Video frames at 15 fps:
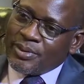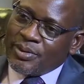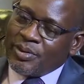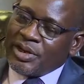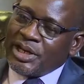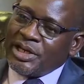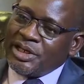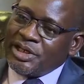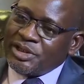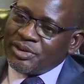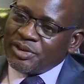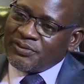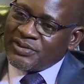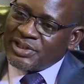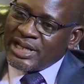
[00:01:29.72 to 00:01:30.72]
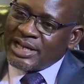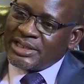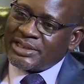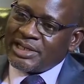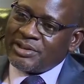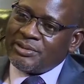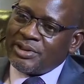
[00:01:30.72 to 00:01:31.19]
on the issue of
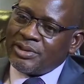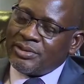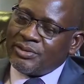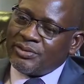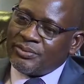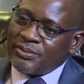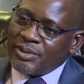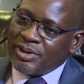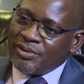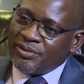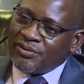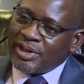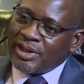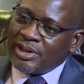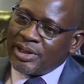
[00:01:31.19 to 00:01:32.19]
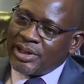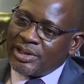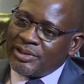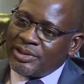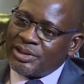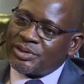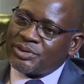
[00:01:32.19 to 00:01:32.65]
tax,
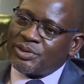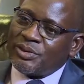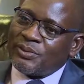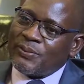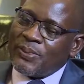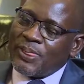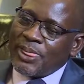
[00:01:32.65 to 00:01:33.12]
on the issue of